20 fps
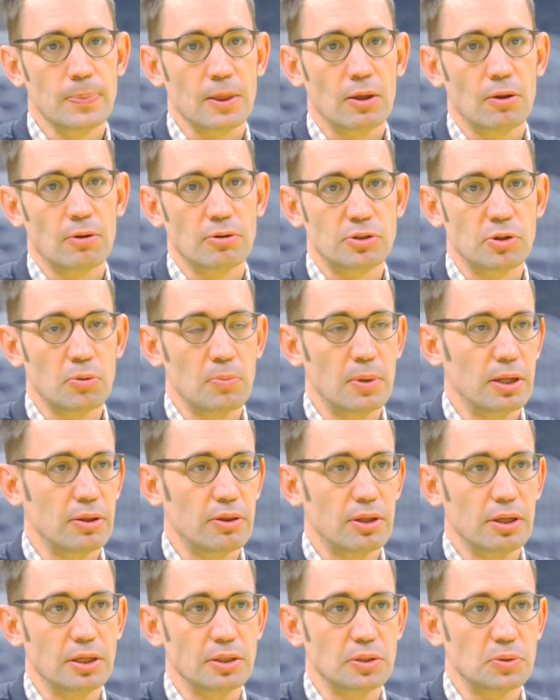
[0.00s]
Oh, there's so many
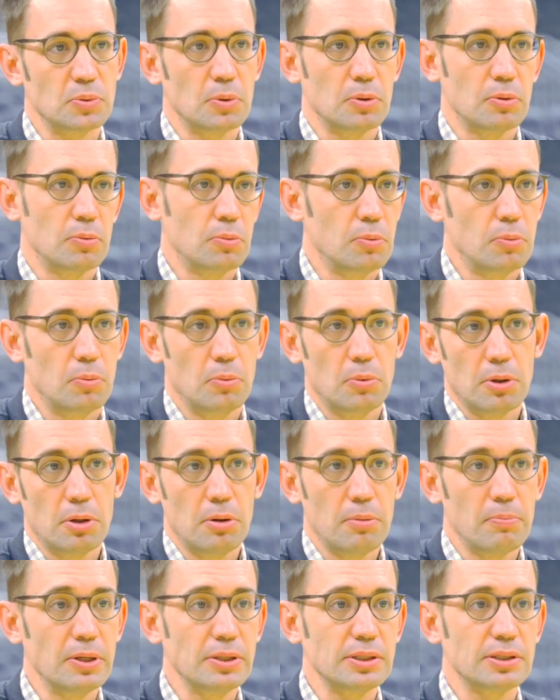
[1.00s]
things. We're we're
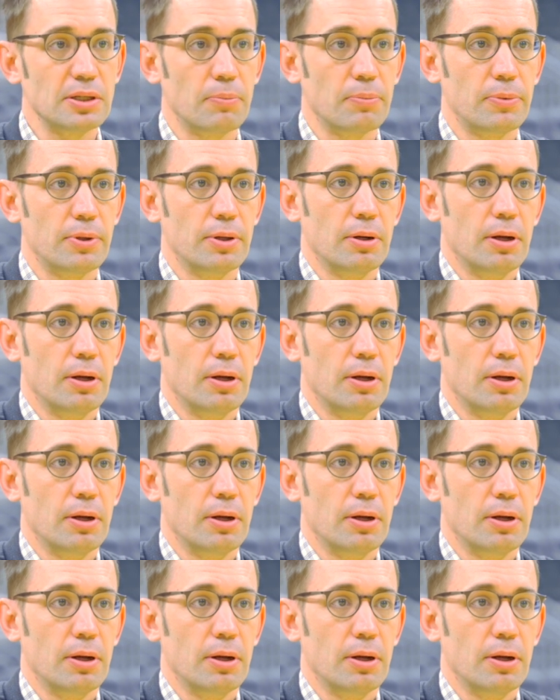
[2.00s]
gonna miss something.